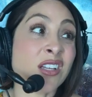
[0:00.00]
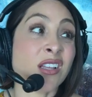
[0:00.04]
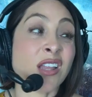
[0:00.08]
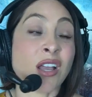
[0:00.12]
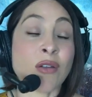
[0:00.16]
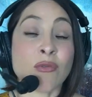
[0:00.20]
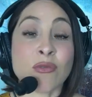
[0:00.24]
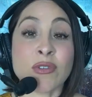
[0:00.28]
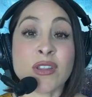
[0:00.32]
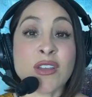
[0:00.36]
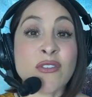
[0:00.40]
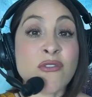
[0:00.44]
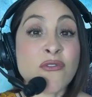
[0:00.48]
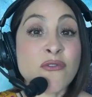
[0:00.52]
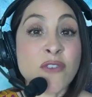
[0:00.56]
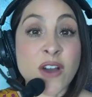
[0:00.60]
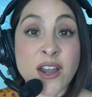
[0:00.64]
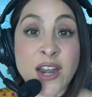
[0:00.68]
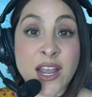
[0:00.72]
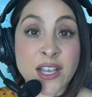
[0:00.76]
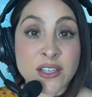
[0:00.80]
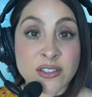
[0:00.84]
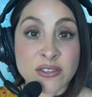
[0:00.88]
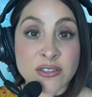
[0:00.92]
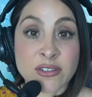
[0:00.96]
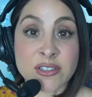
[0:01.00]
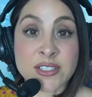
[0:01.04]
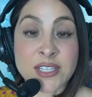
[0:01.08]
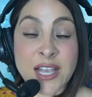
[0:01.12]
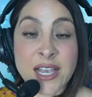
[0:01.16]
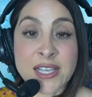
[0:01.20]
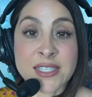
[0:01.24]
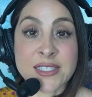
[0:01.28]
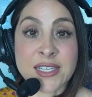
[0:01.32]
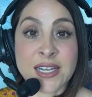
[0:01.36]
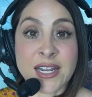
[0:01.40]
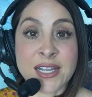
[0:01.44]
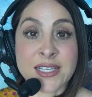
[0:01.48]
like a really fun
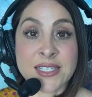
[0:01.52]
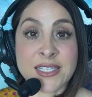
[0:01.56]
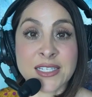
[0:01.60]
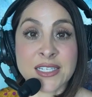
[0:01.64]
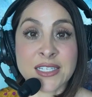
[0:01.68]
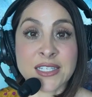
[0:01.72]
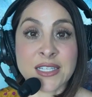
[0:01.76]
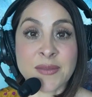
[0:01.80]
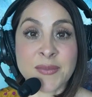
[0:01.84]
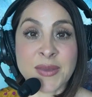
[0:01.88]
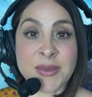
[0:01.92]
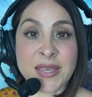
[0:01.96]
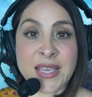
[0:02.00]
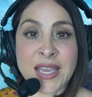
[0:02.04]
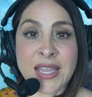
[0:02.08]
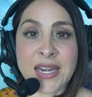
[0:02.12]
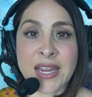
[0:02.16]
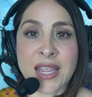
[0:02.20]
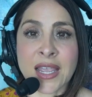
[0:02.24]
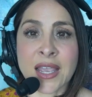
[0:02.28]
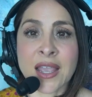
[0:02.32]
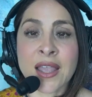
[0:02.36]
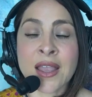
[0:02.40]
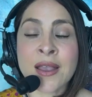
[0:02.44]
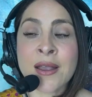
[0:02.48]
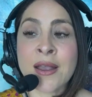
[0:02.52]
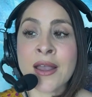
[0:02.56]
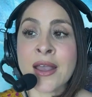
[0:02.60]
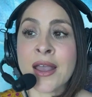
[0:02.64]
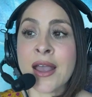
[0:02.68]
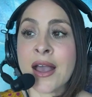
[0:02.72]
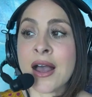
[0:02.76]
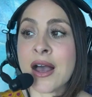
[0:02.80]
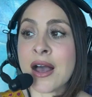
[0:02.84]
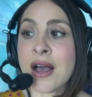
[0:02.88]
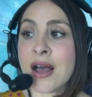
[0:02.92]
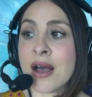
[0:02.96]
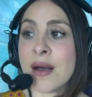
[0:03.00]
exercise that I did in the beginning.
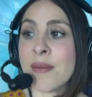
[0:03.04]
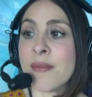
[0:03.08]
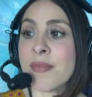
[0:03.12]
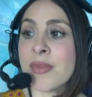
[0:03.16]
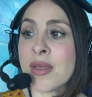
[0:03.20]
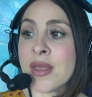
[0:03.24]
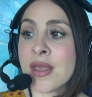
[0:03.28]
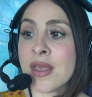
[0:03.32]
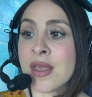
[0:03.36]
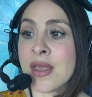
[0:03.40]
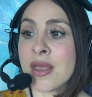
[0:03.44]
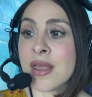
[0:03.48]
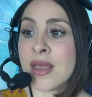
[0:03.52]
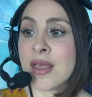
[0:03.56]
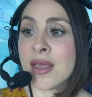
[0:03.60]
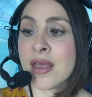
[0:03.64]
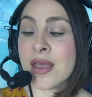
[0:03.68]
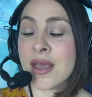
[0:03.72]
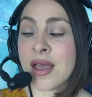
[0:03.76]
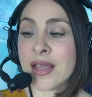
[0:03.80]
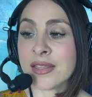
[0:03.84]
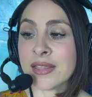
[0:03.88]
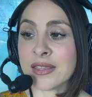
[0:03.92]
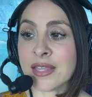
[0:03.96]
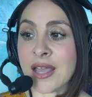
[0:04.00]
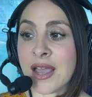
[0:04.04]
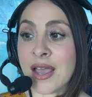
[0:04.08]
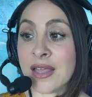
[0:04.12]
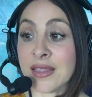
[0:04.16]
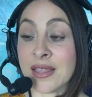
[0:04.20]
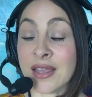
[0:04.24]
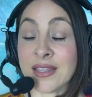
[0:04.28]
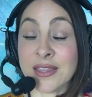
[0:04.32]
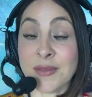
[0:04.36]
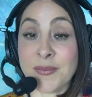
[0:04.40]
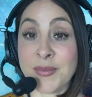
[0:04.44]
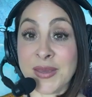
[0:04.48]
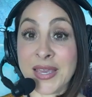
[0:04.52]

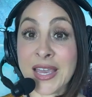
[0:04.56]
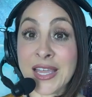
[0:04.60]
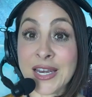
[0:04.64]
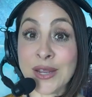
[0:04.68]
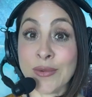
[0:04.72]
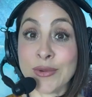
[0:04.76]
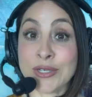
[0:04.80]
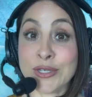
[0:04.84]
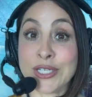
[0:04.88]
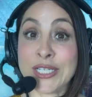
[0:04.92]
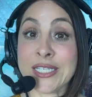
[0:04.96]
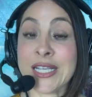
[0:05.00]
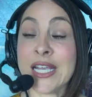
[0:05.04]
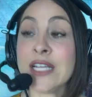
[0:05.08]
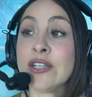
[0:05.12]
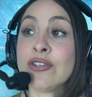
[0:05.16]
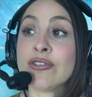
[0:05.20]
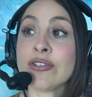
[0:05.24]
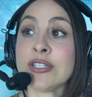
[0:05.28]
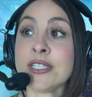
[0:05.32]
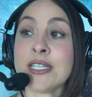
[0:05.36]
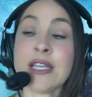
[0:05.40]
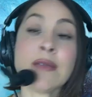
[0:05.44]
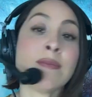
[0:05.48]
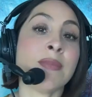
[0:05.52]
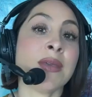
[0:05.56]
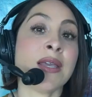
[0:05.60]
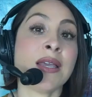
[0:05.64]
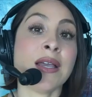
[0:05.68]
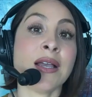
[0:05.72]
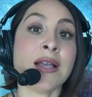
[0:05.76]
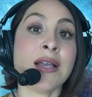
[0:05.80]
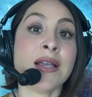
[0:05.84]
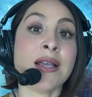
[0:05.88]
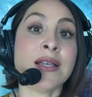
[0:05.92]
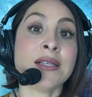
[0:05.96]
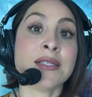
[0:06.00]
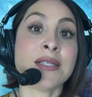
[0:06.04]
At the beginning, which is interesting
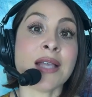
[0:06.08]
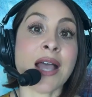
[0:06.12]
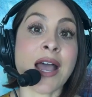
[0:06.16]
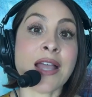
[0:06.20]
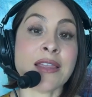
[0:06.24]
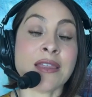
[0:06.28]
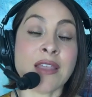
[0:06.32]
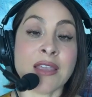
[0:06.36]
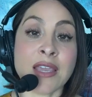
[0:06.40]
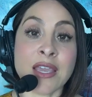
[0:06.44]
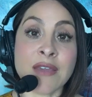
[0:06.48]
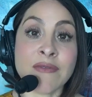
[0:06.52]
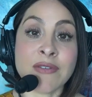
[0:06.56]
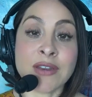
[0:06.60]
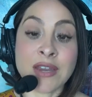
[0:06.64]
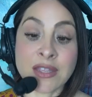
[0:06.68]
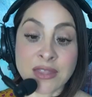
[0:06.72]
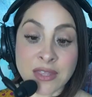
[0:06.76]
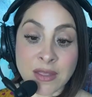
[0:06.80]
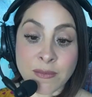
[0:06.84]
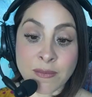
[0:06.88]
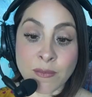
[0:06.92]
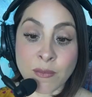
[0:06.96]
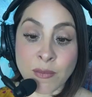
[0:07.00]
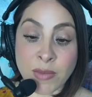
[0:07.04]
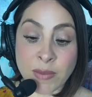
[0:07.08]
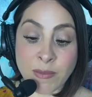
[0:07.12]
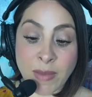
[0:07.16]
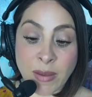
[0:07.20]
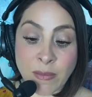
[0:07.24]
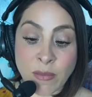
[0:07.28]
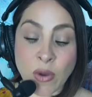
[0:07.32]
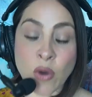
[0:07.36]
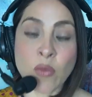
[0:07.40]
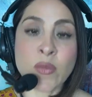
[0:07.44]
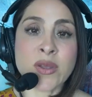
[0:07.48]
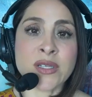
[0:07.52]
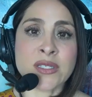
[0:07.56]
because even in my
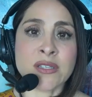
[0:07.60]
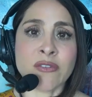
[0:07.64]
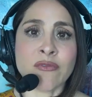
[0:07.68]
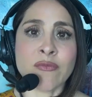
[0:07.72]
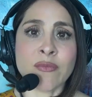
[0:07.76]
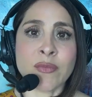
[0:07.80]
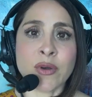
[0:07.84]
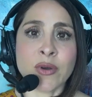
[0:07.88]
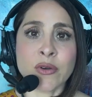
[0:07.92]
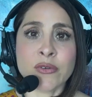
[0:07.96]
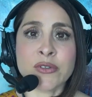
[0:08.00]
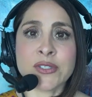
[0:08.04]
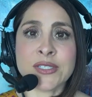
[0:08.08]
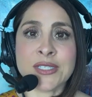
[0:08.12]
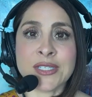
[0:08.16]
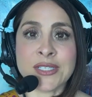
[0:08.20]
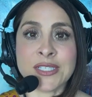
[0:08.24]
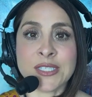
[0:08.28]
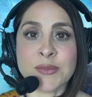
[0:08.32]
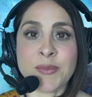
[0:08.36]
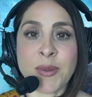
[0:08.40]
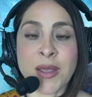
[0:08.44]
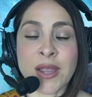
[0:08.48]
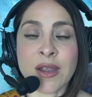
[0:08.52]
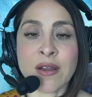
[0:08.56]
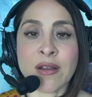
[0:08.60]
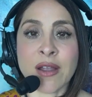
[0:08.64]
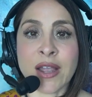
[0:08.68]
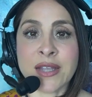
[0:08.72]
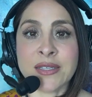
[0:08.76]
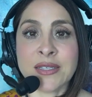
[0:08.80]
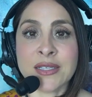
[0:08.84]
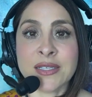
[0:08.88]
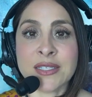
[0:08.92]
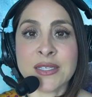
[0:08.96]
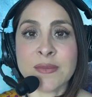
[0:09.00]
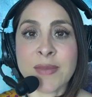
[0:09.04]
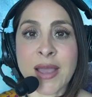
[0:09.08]
moments of most despair, I
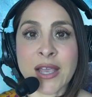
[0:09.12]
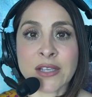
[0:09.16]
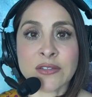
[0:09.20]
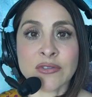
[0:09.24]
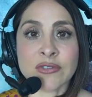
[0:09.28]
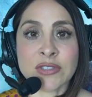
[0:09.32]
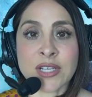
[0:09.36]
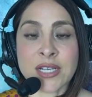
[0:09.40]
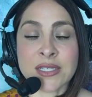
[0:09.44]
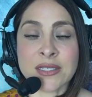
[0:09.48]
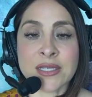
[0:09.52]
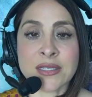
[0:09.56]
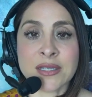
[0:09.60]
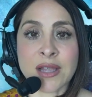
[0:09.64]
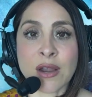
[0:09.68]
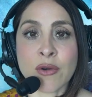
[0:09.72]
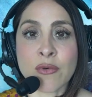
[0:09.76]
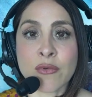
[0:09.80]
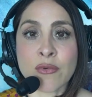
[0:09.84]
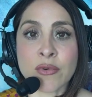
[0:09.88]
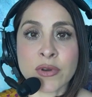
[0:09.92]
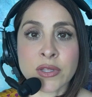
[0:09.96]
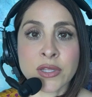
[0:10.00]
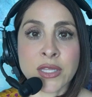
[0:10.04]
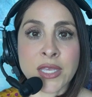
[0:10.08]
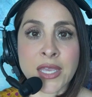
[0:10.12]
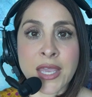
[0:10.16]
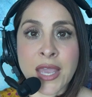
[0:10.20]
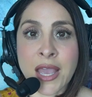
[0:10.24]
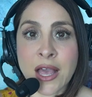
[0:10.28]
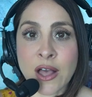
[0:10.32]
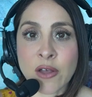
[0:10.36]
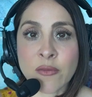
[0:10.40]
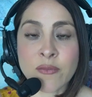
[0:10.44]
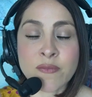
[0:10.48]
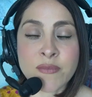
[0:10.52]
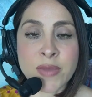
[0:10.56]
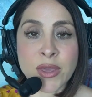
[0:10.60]
did some exercises that really
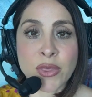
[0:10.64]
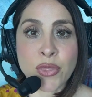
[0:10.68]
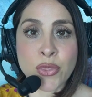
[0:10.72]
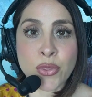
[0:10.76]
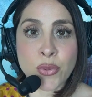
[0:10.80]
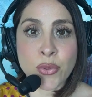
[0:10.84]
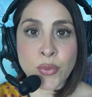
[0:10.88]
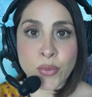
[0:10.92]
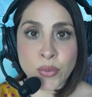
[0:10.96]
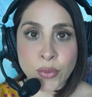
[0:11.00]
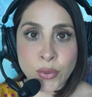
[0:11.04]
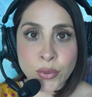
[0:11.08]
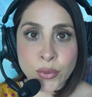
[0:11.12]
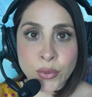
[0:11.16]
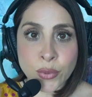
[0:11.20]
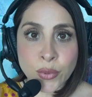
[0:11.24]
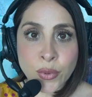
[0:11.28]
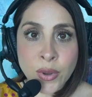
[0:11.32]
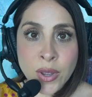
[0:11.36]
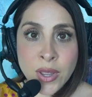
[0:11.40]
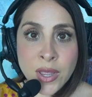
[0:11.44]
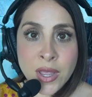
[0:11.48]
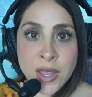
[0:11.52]
helped me through.